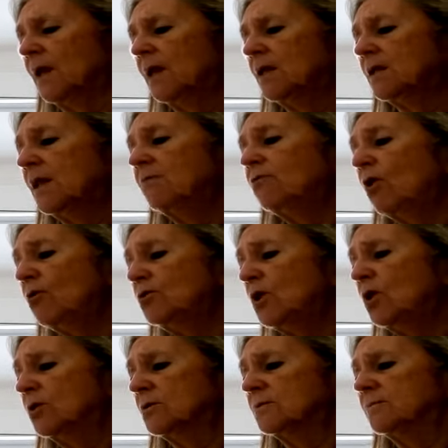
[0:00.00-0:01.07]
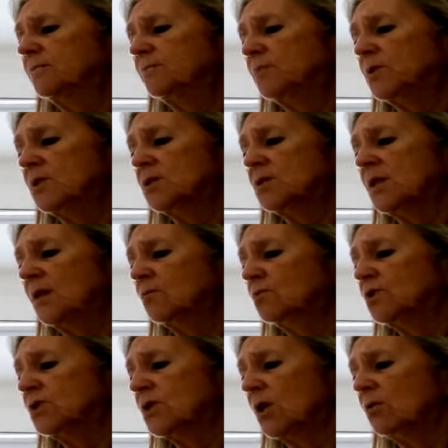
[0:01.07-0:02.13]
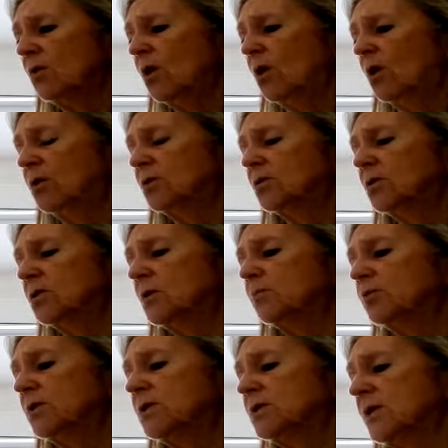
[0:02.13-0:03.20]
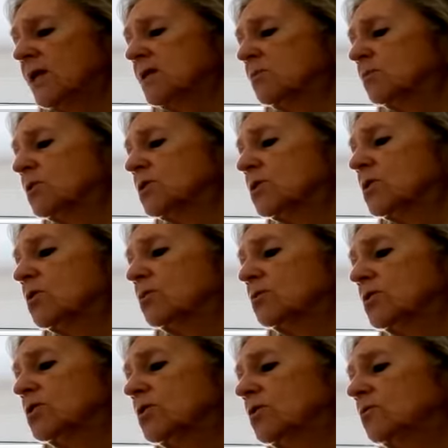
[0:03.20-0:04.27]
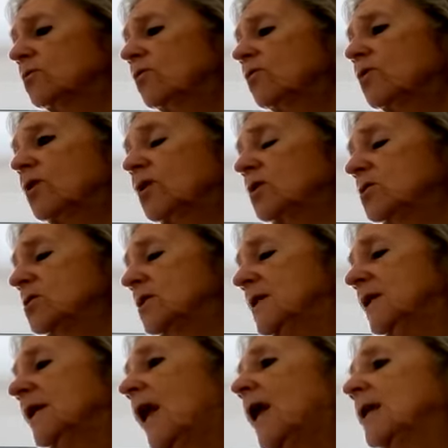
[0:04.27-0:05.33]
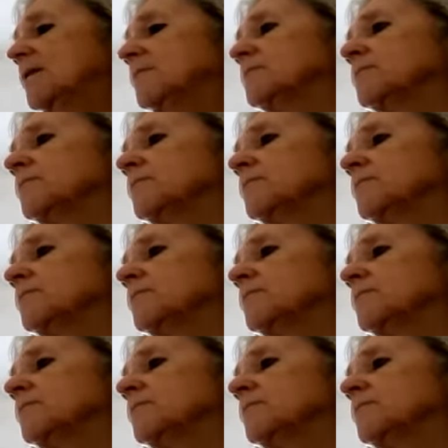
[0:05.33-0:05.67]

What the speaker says: They rode on, but the sun was so hot that the princess was soon thirsty again.